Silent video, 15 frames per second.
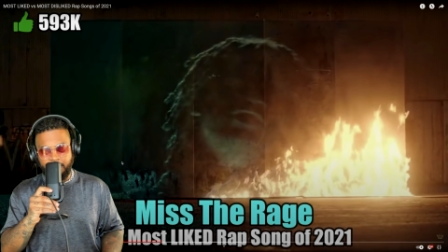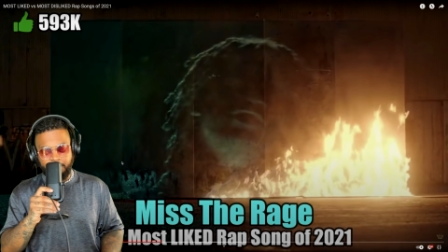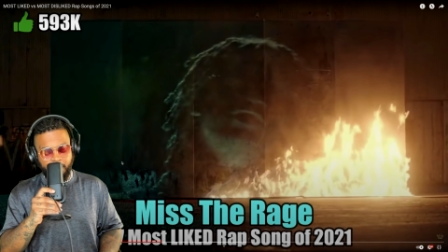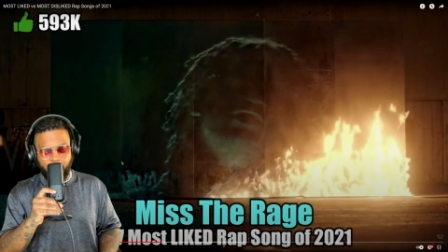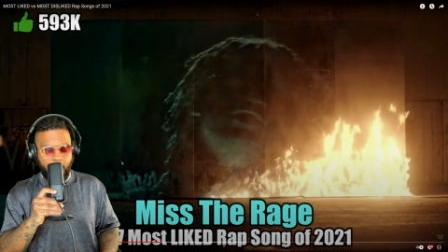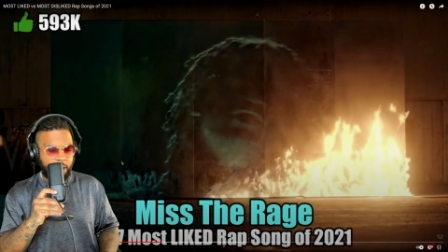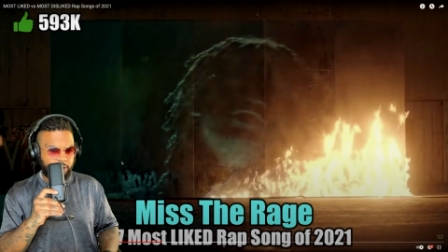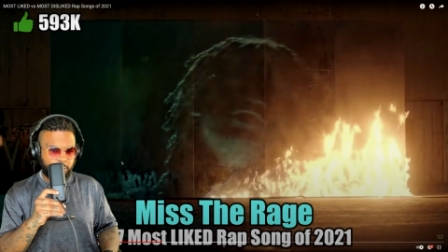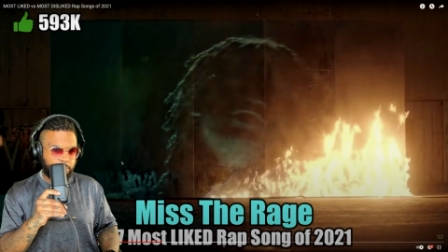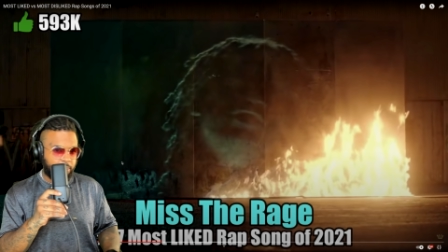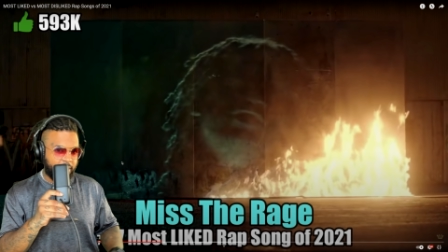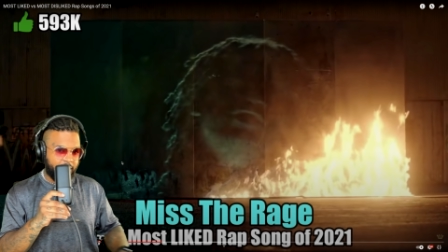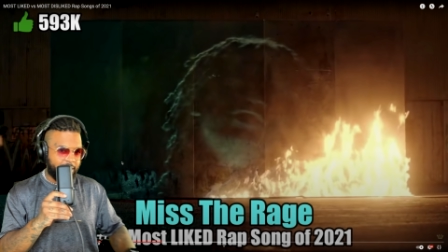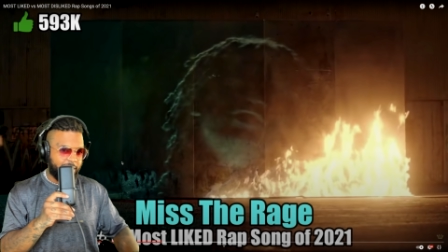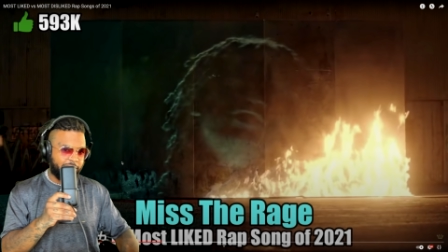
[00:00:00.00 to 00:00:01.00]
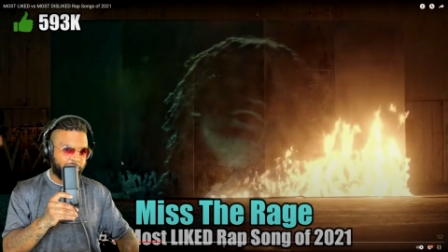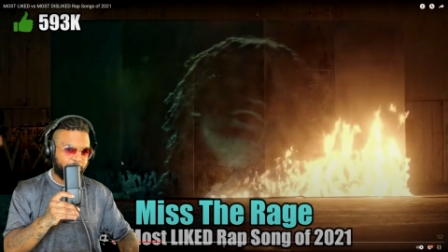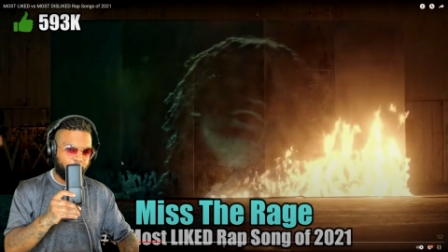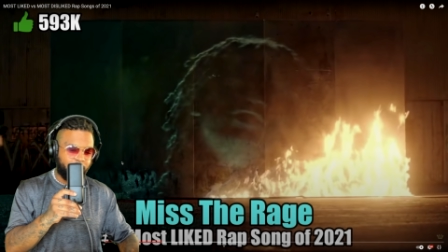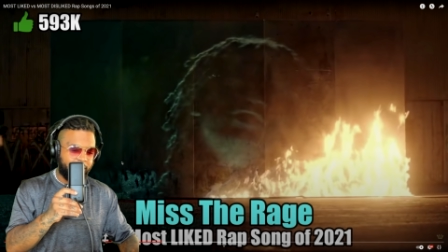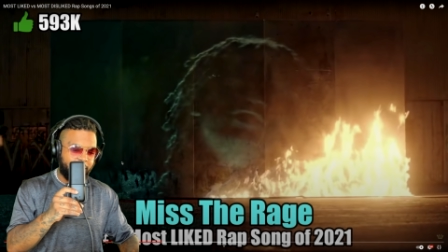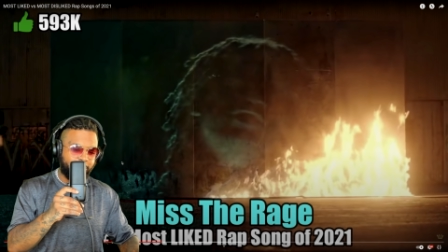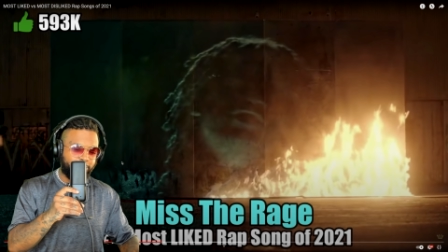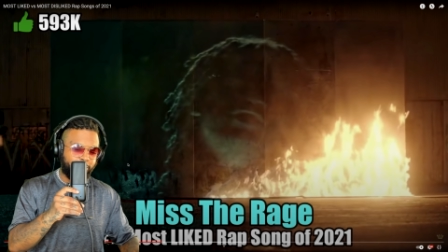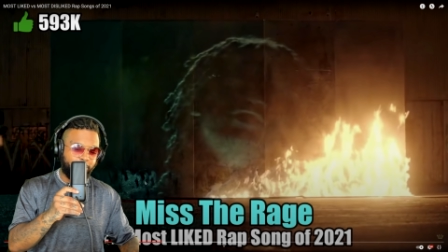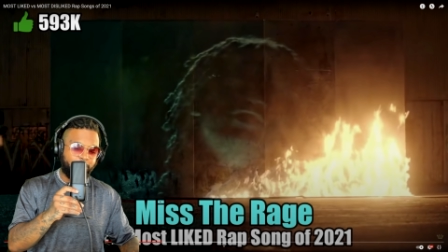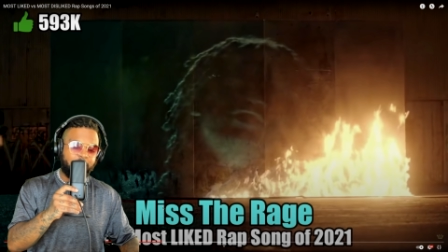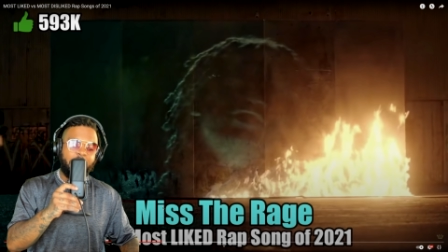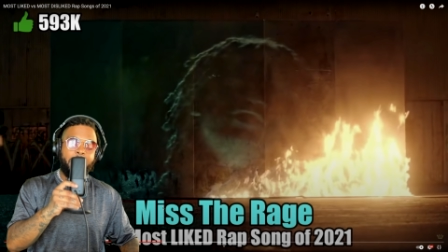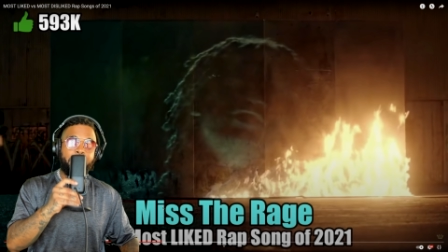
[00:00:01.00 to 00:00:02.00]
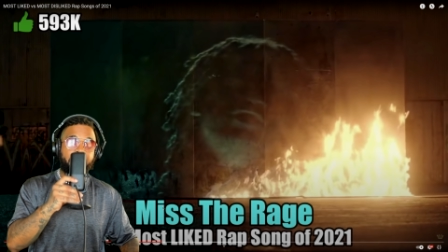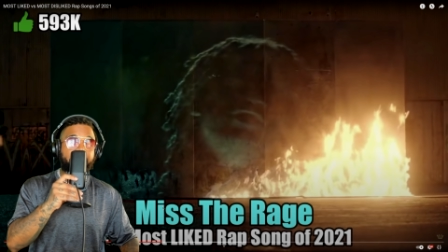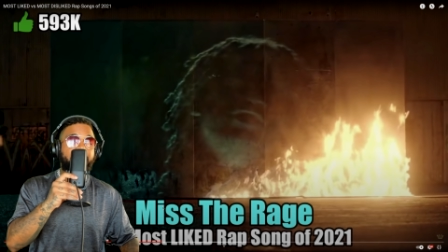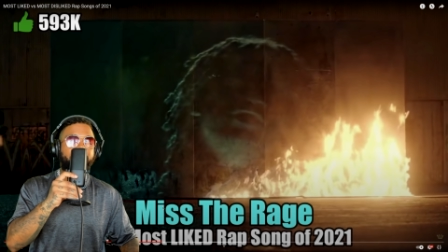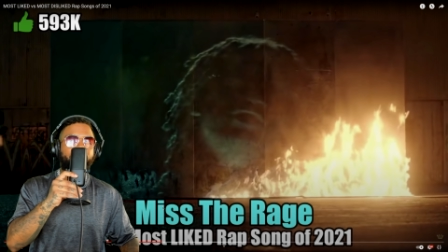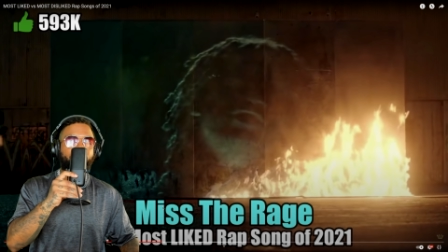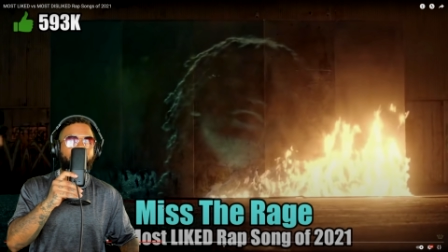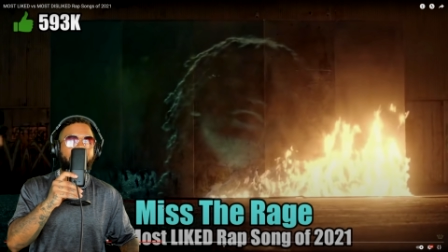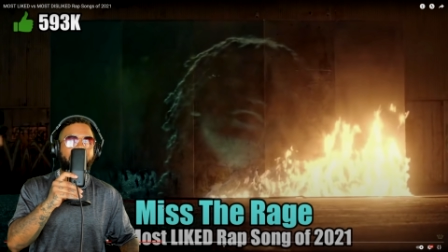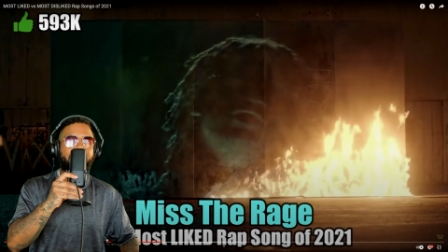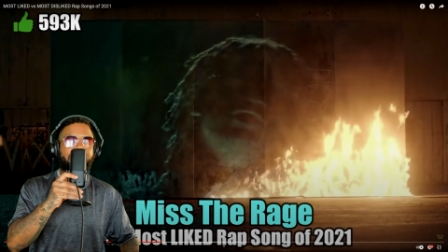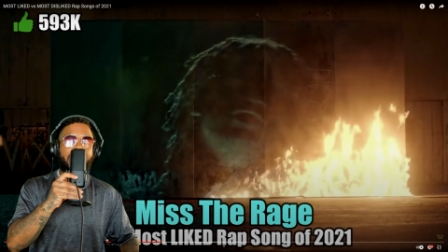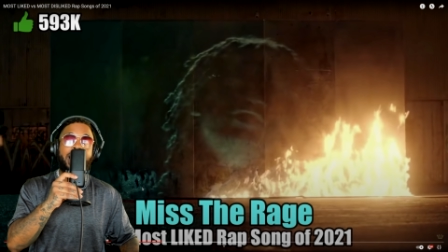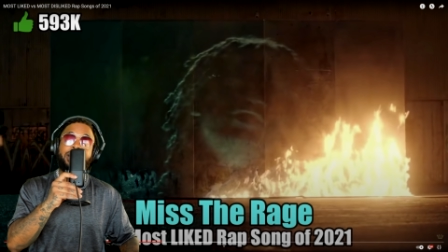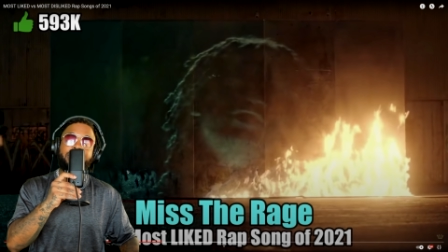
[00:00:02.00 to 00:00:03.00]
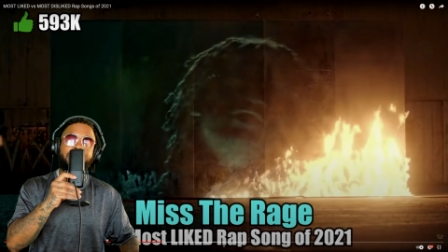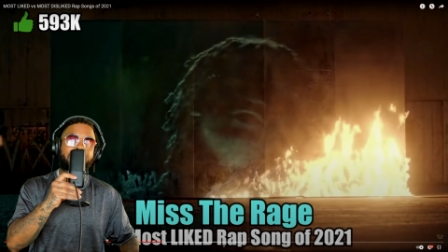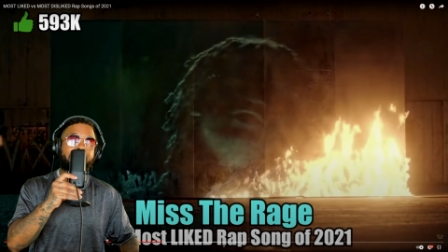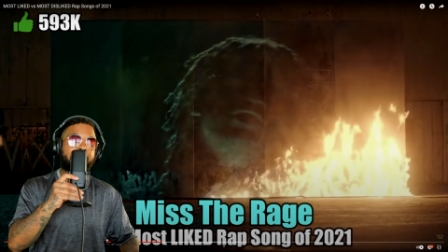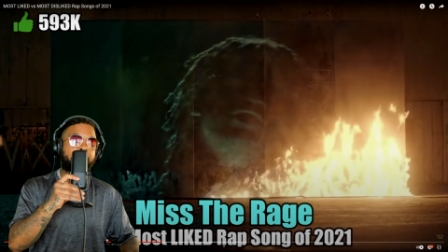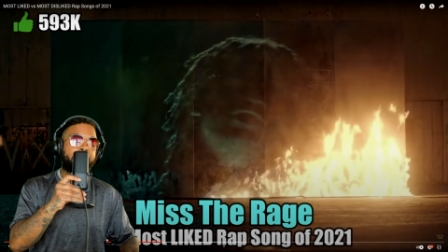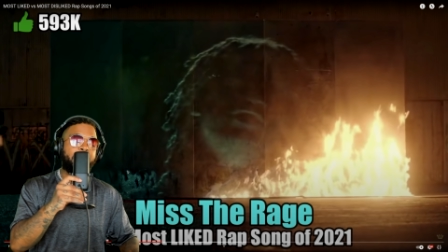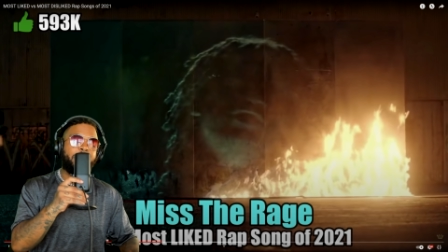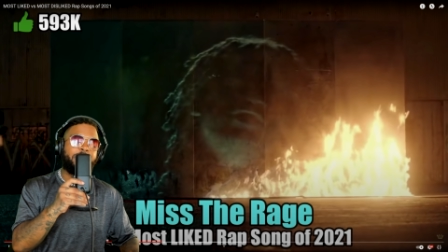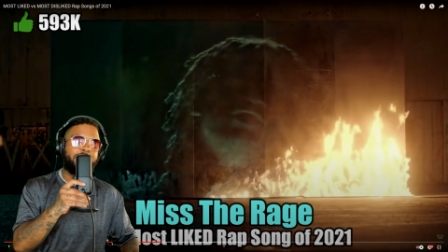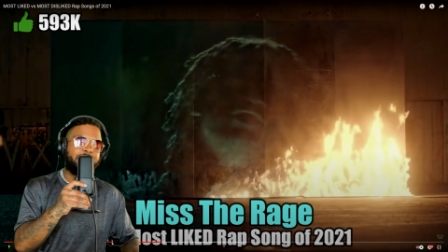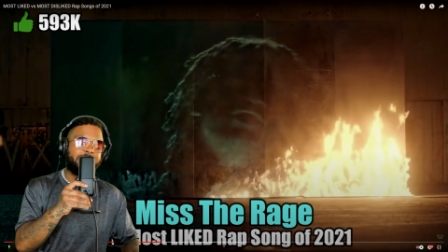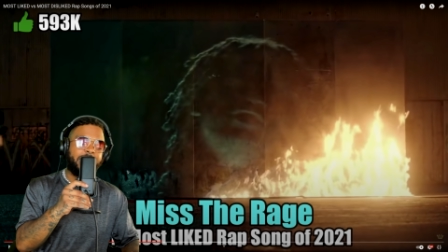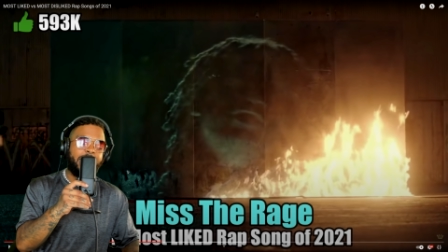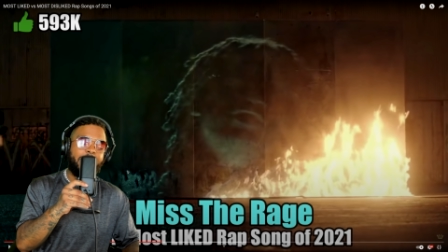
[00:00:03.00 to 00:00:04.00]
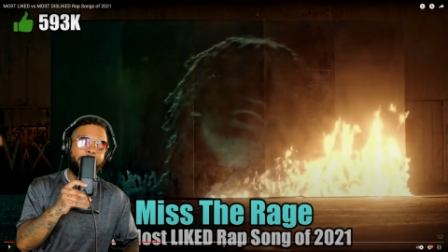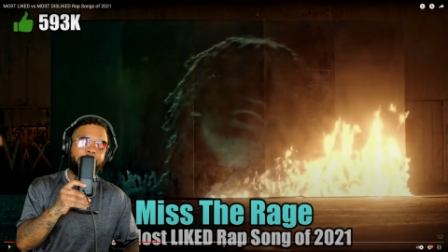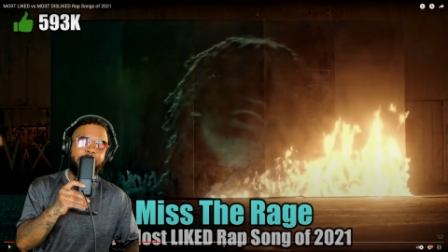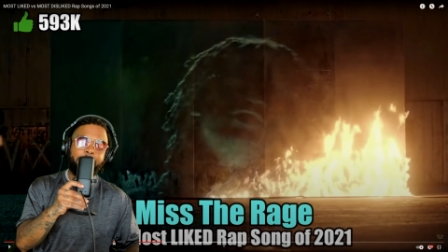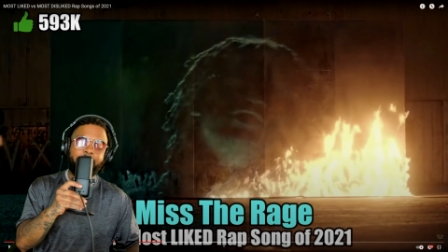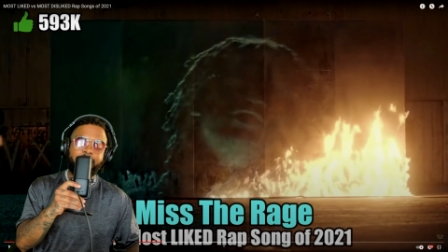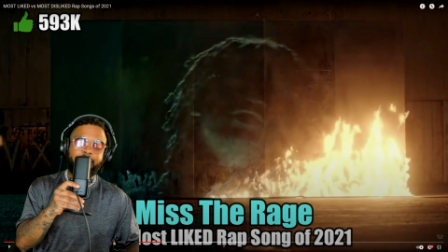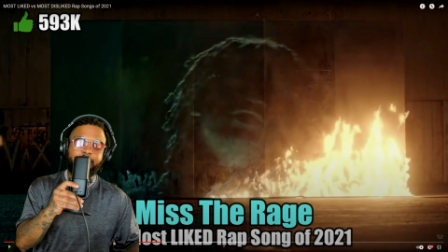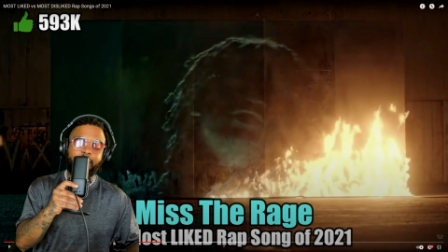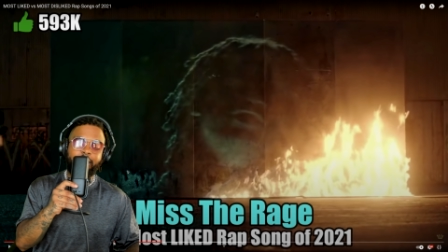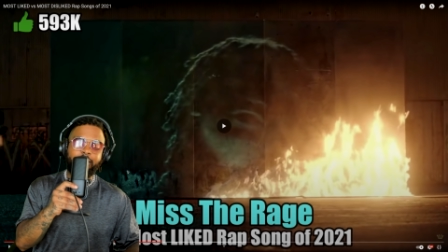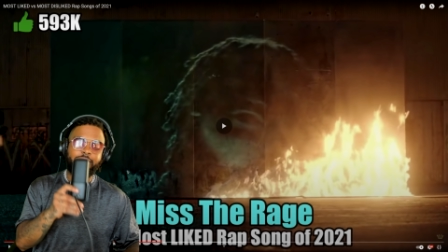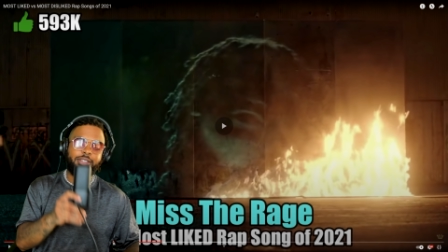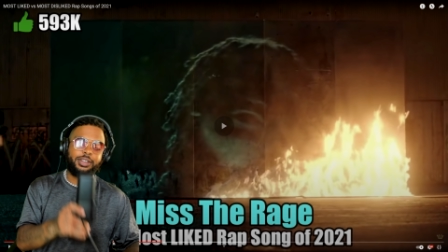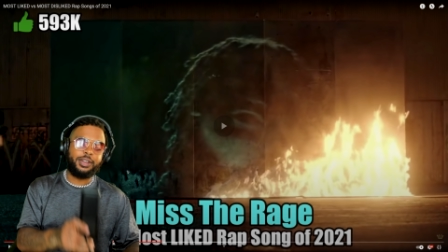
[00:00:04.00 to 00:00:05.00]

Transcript: Bro, I was playing that song out too. But Mister Rage, I actually like that better than Scat. I'm gonna keep it a stack.